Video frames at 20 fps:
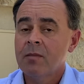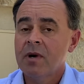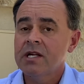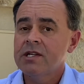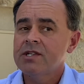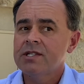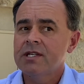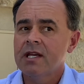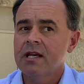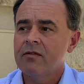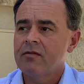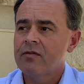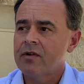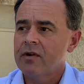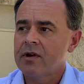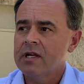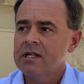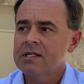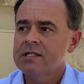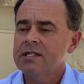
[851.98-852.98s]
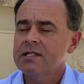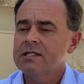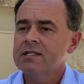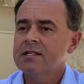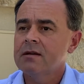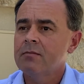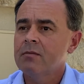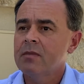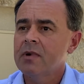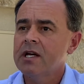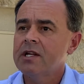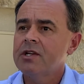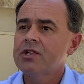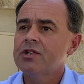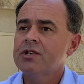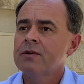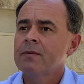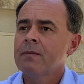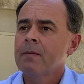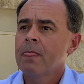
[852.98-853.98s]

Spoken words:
Much safer. It's just a much